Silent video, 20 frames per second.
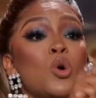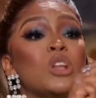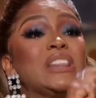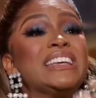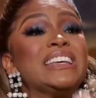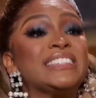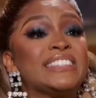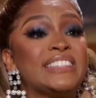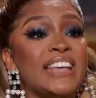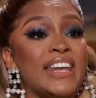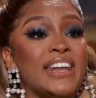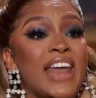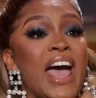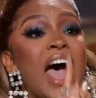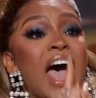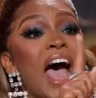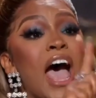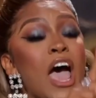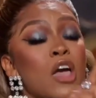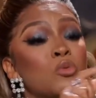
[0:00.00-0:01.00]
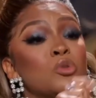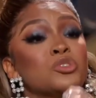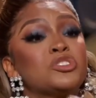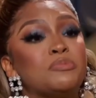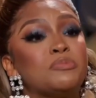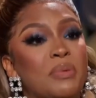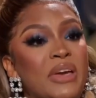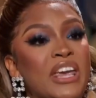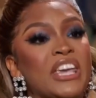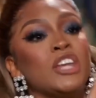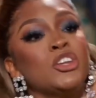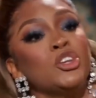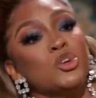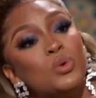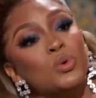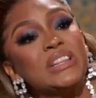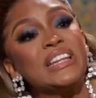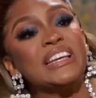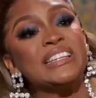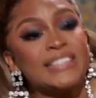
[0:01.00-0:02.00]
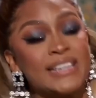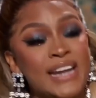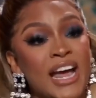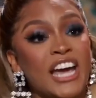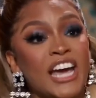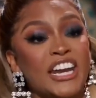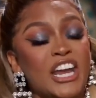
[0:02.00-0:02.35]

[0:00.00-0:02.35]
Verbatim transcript: you will I'm listen. I will speak, and you will Stop